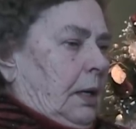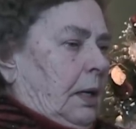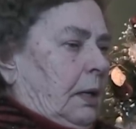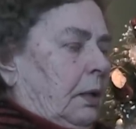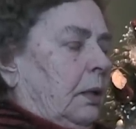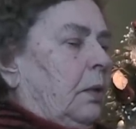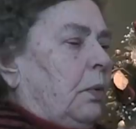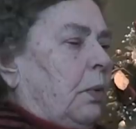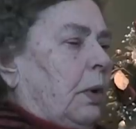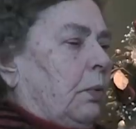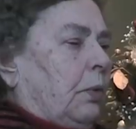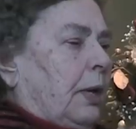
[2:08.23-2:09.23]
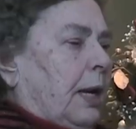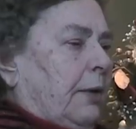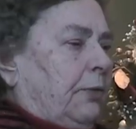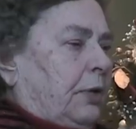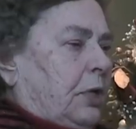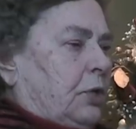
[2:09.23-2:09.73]
And when we
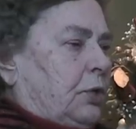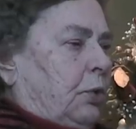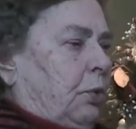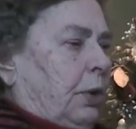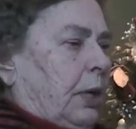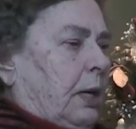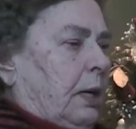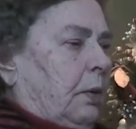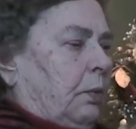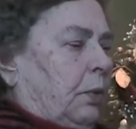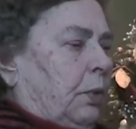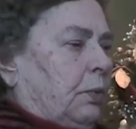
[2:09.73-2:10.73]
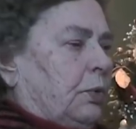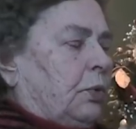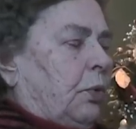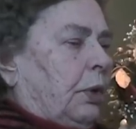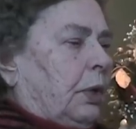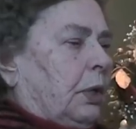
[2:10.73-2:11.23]
left Estonia and we was
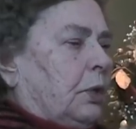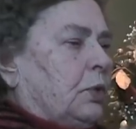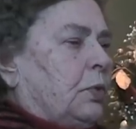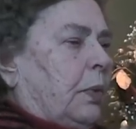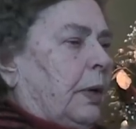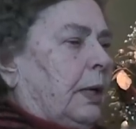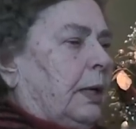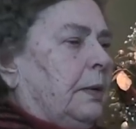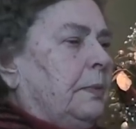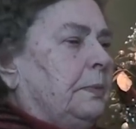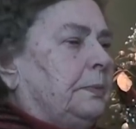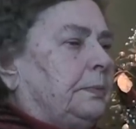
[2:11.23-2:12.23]
going in Sweden,